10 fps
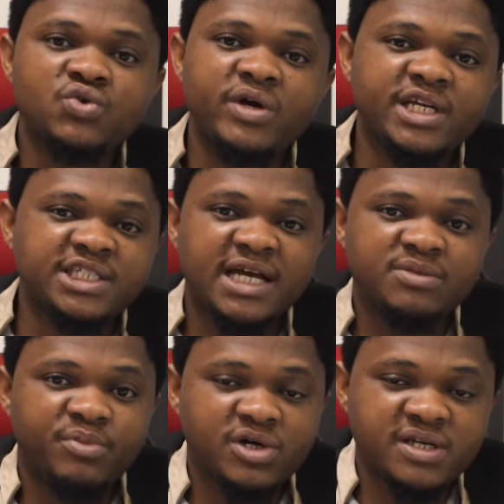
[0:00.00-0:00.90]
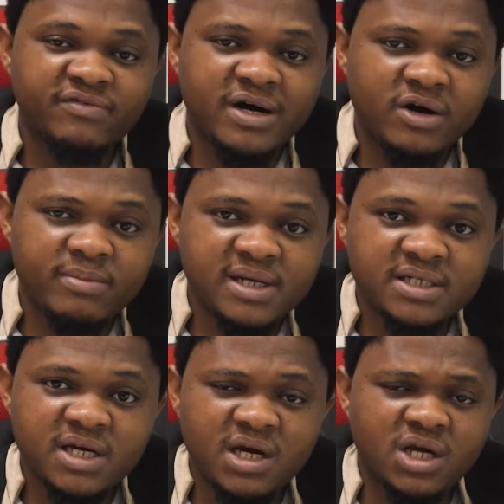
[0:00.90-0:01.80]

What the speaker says: you to a chat box environment.